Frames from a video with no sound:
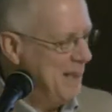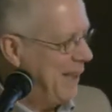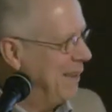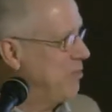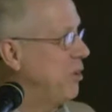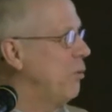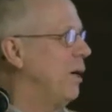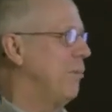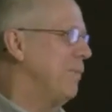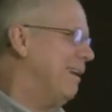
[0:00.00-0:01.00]
And
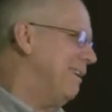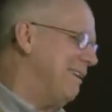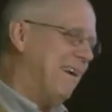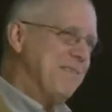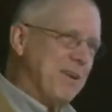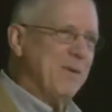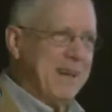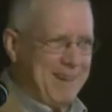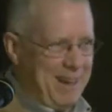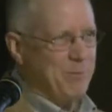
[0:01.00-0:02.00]
so, um, uh, so
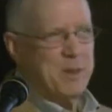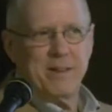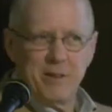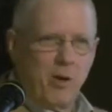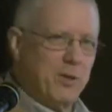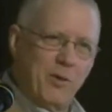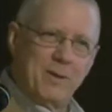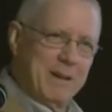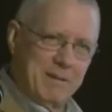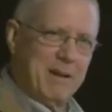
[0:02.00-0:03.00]
Henry said, no, no,
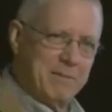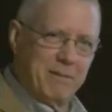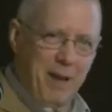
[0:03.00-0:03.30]
uh,